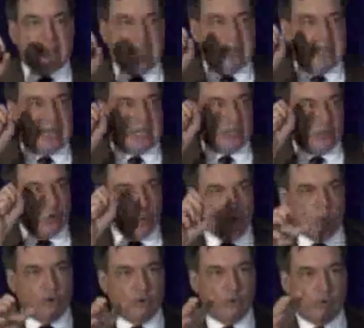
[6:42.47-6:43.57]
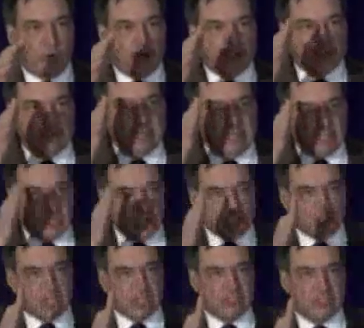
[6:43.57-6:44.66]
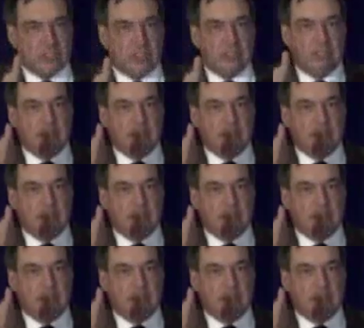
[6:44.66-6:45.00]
a corridor as being congested,